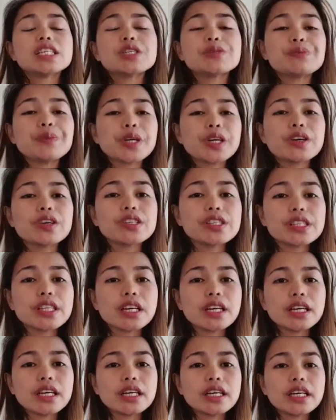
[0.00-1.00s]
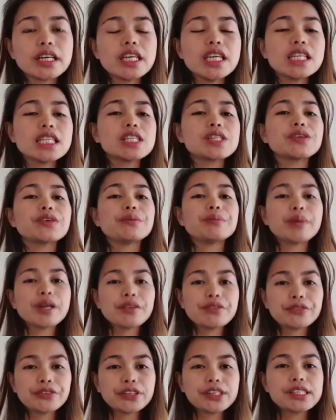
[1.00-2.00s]
because it's my
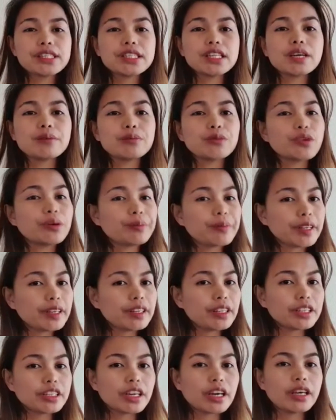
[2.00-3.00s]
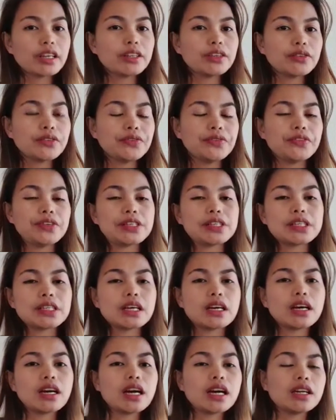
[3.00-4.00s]
first time to apply that kind of
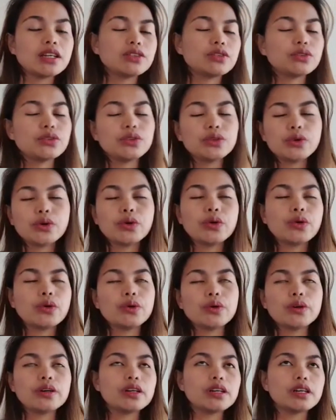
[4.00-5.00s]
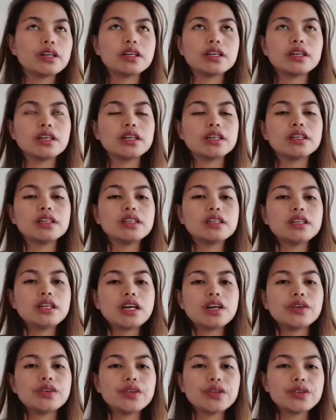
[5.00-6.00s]
visa, I don't know
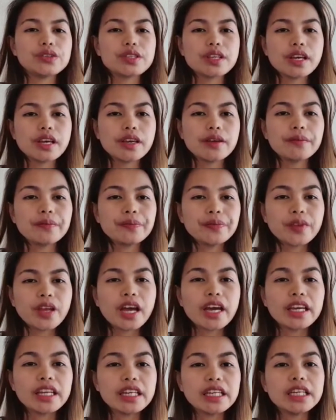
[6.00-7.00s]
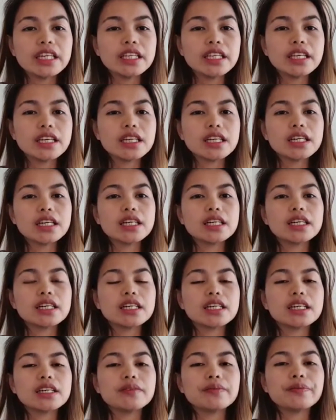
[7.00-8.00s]
how do you say, I need
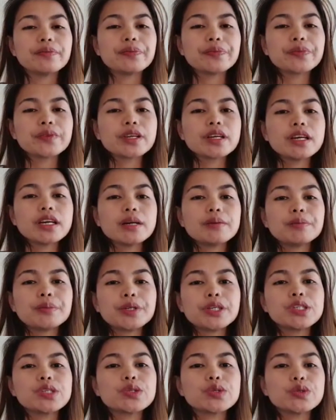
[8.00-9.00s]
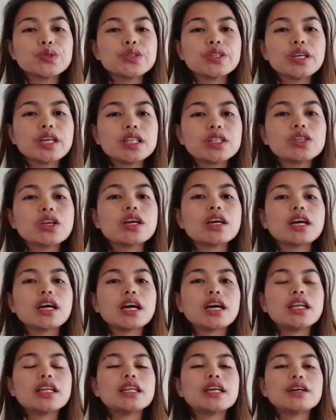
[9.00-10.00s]
a person that
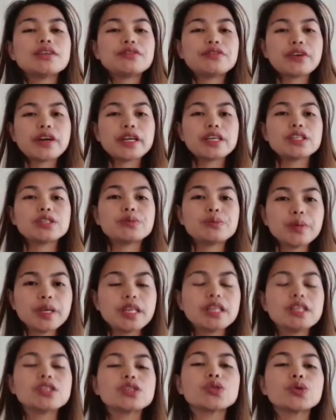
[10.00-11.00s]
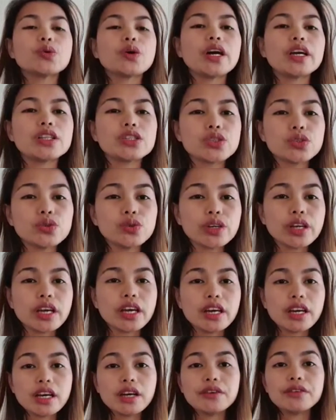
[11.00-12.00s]
can advise me. So I took
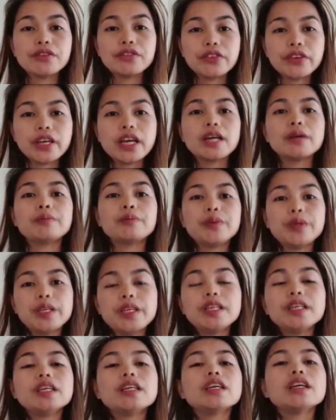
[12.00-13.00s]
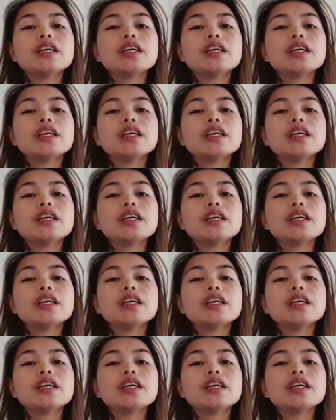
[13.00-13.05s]
a VIP